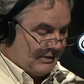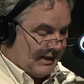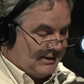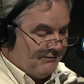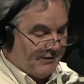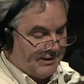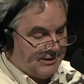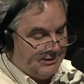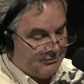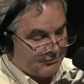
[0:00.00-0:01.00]
I did find it
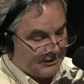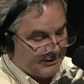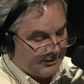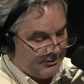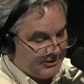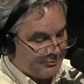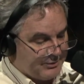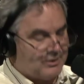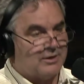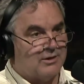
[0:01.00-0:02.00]
interesting that this
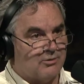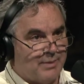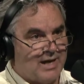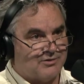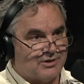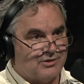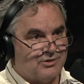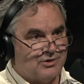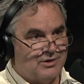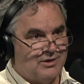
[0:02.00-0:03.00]
particular
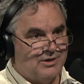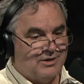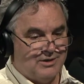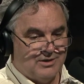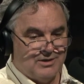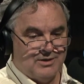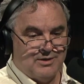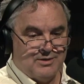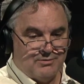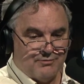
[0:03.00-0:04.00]
passage,
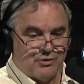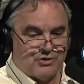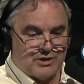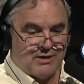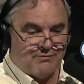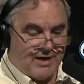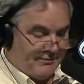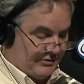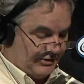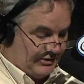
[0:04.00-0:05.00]
1 John
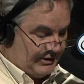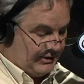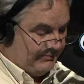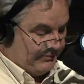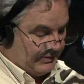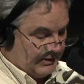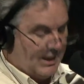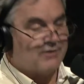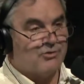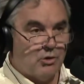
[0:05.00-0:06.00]
5 16,
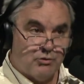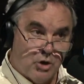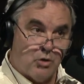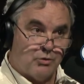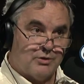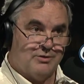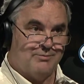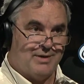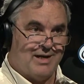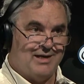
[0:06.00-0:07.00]
has no note
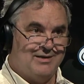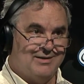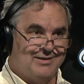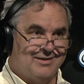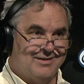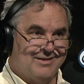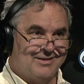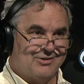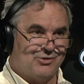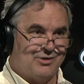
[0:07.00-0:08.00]
by it.
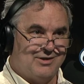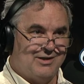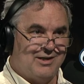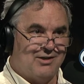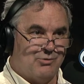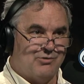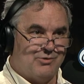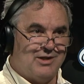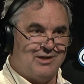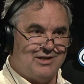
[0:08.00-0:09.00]
So, it, in other words, we
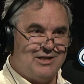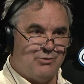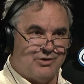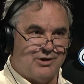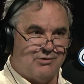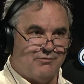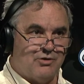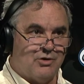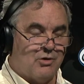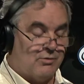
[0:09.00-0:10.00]
didn't deal with it in a
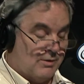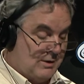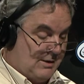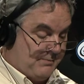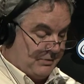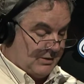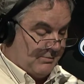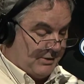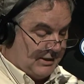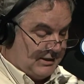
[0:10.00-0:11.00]
footnote,
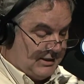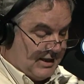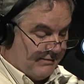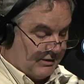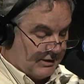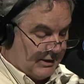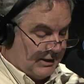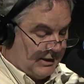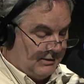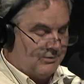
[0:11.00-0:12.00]
but it did have a,
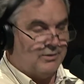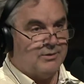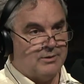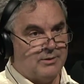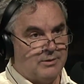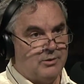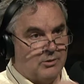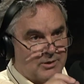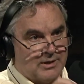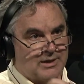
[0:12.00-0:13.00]
a you
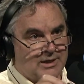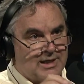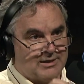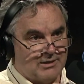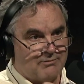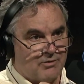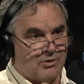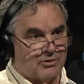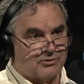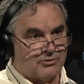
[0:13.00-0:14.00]
know, a, a connecting
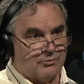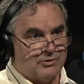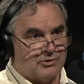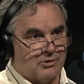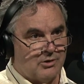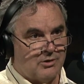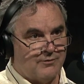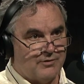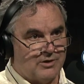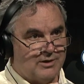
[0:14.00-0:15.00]
verse, mm-hmm. which mm-hmm. it
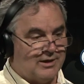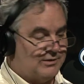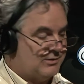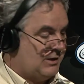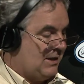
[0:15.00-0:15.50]
often mm-hmm. does,